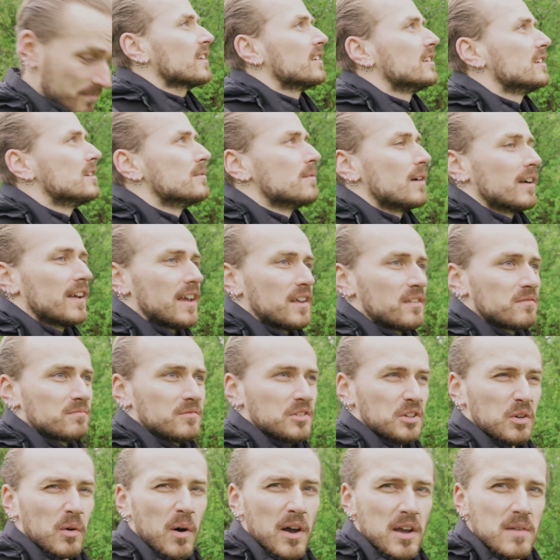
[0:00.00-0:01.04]
I guess
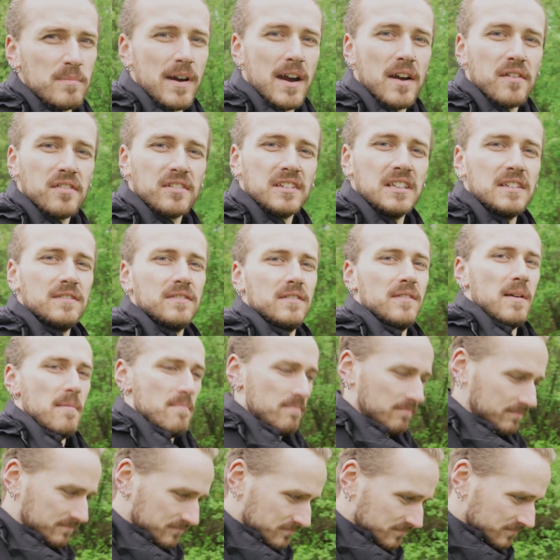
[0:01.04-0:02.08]
quite embarrassingly for
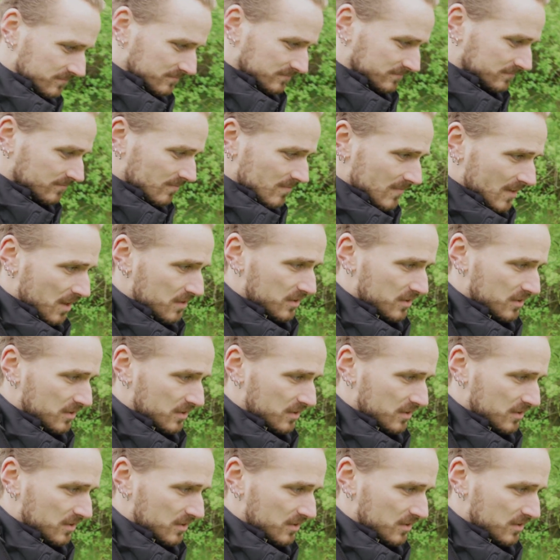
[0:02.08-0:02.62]
them.